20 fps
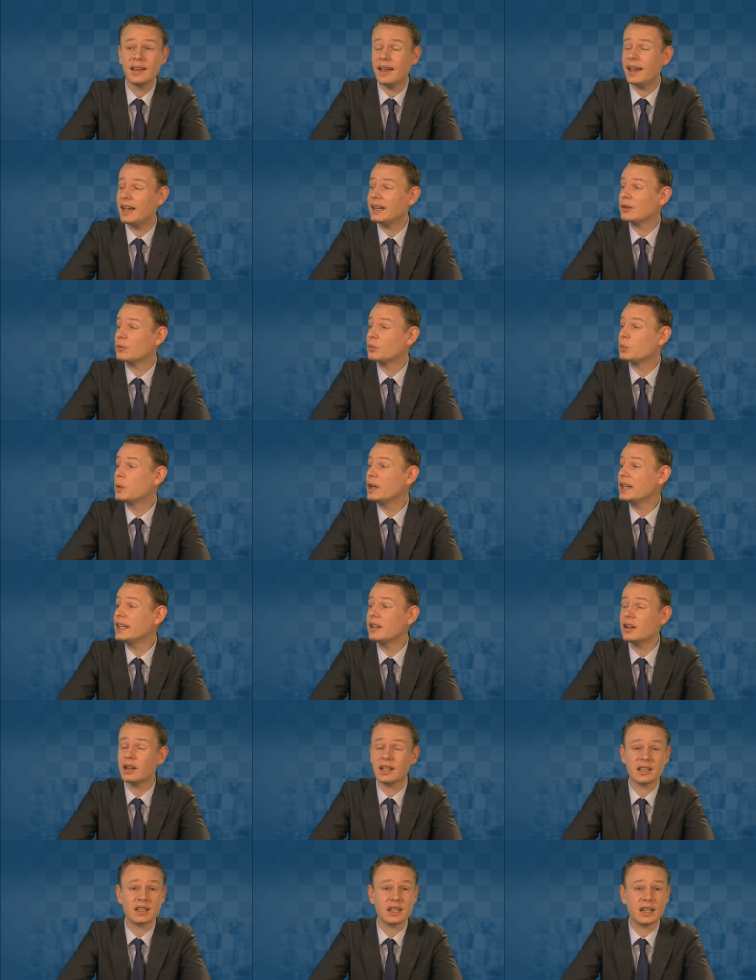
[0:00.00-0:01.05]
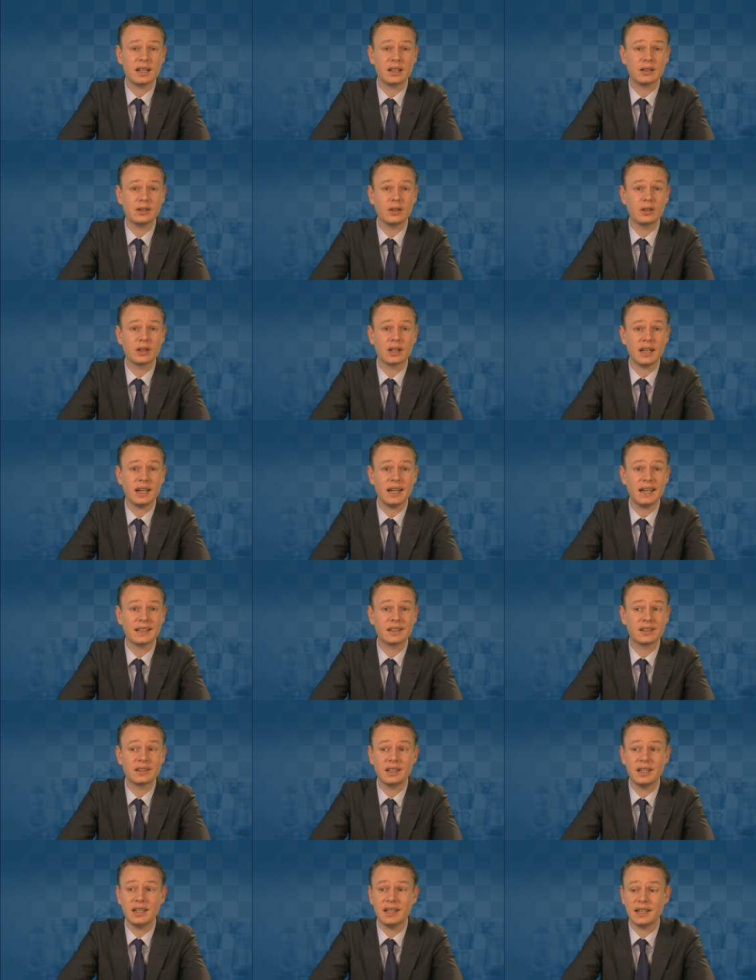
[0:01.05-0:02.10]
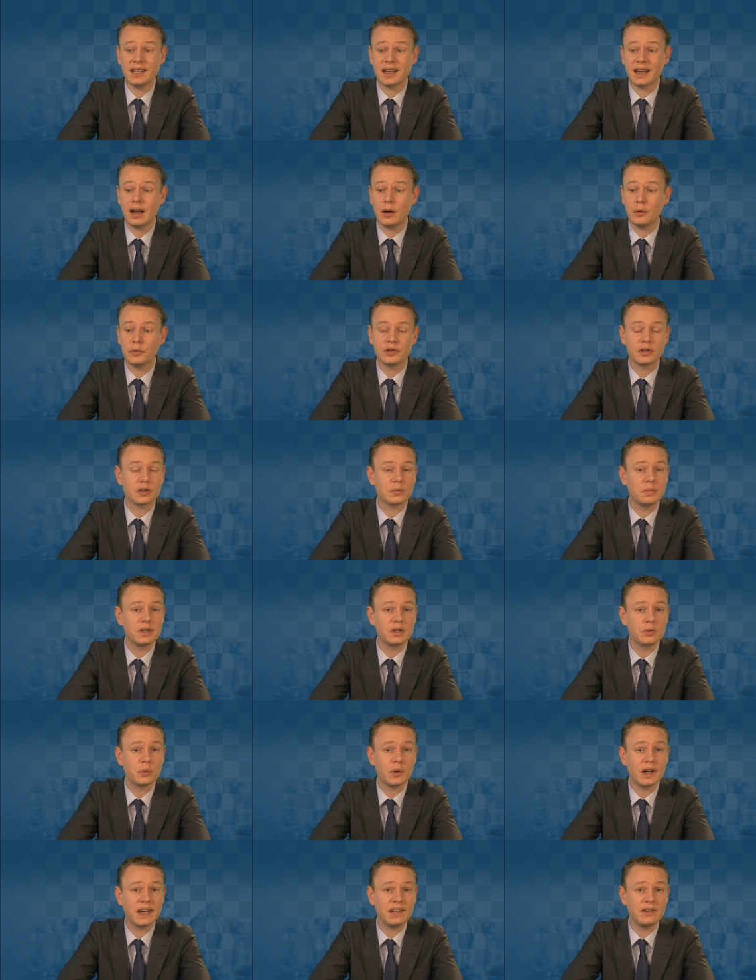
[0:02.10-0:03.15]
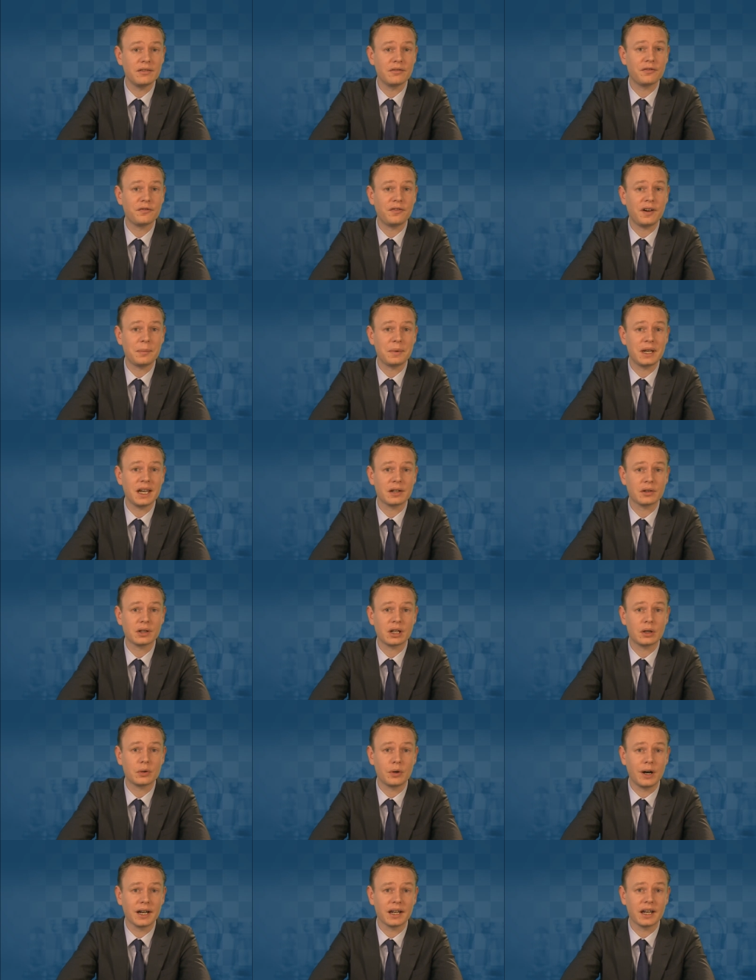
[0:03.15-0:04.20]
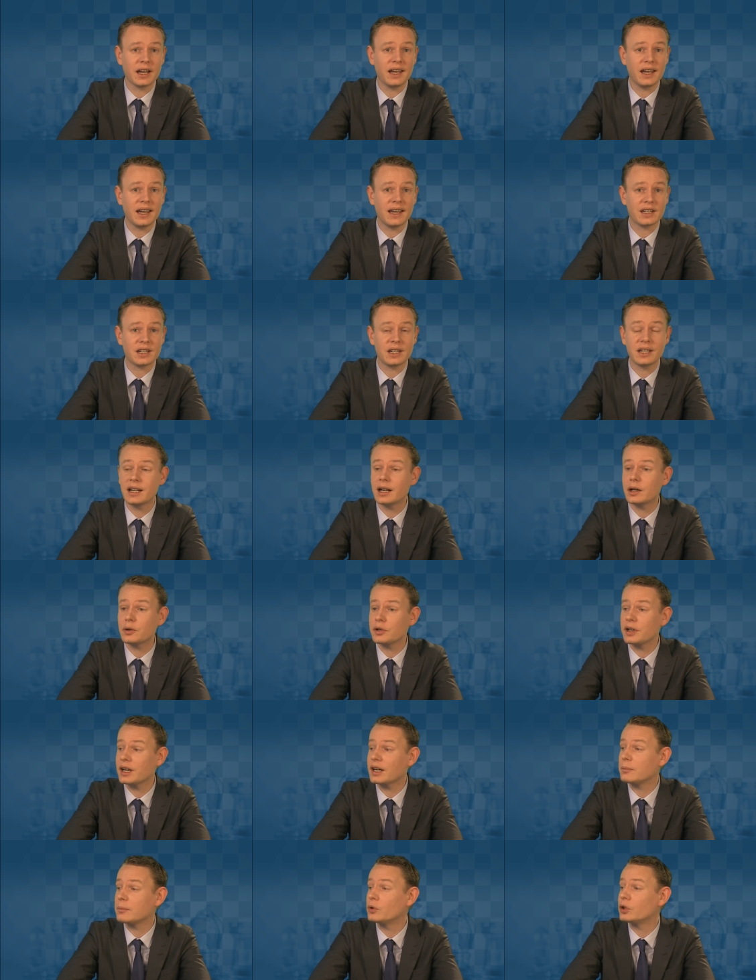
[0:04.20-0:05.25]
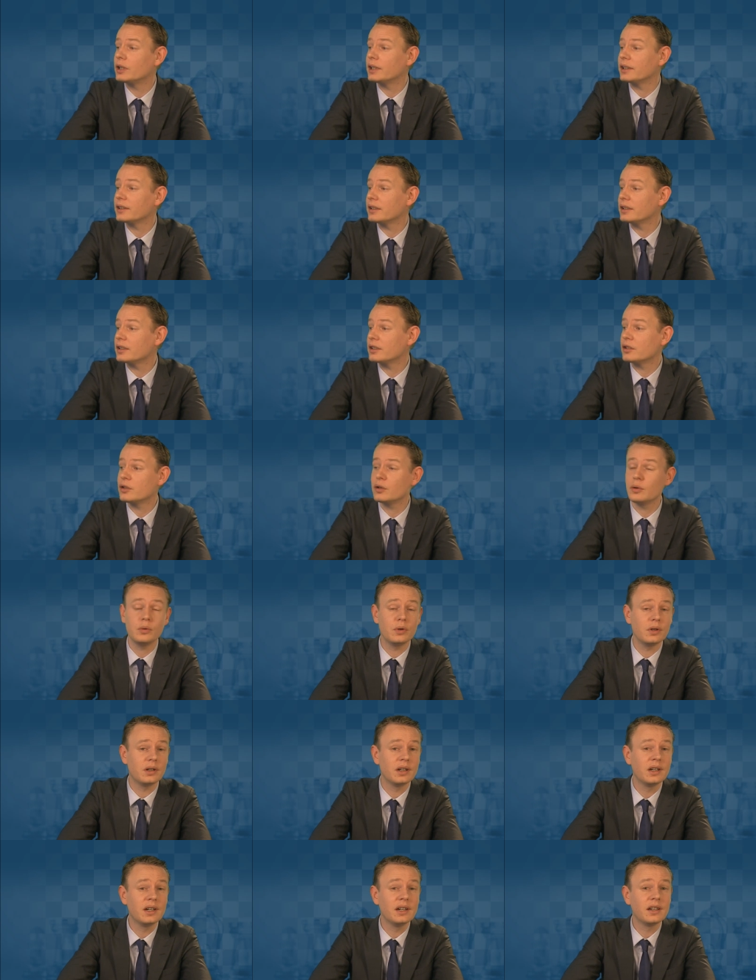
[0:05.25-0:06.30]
And we're gonna take a look at the encounter between Fabiano Caruana and Hikaru Nakamura, the two